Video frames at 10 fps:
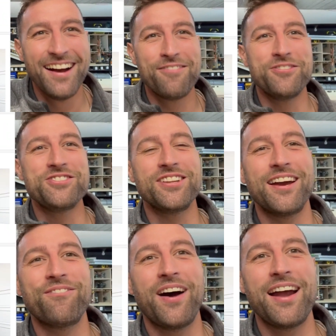Would you
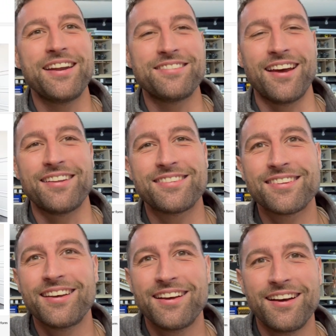like body jets?
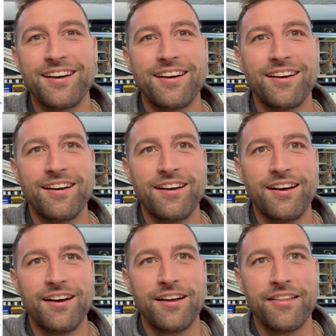
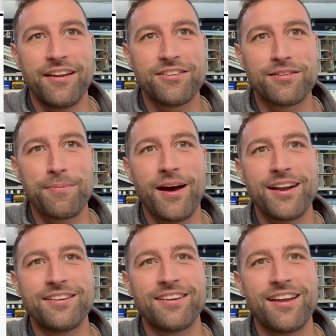There's the
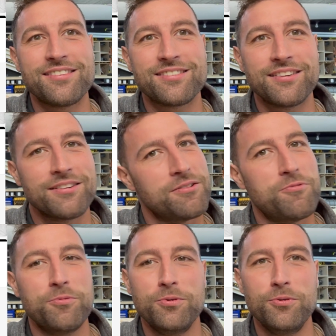body jets.
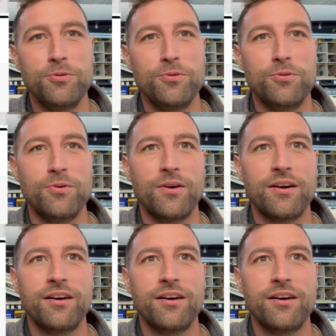Ooh.